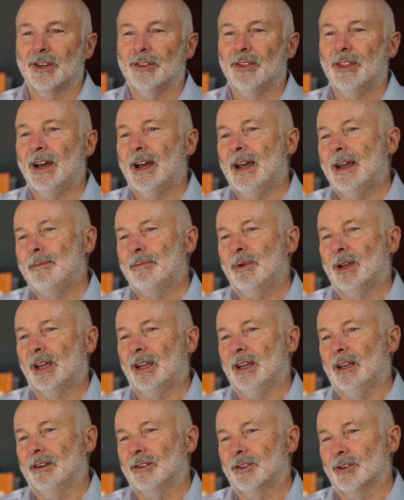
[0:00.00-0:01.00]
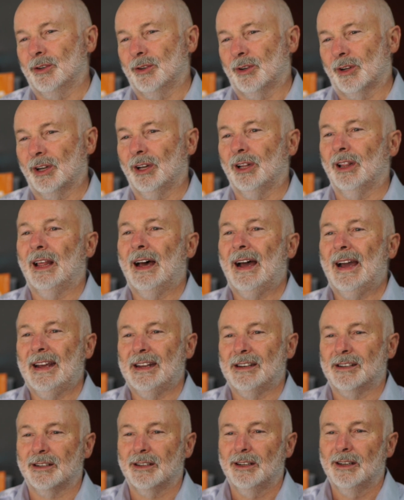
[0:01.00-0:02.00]
And they begin to
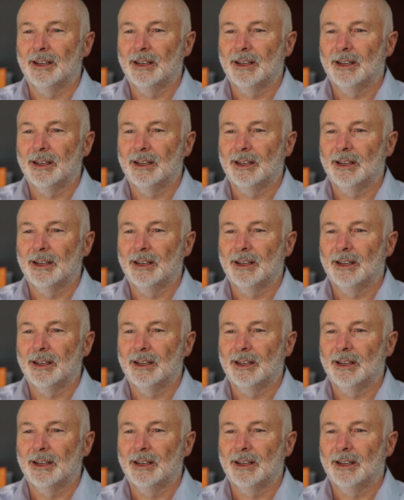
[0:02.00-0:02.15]
collate,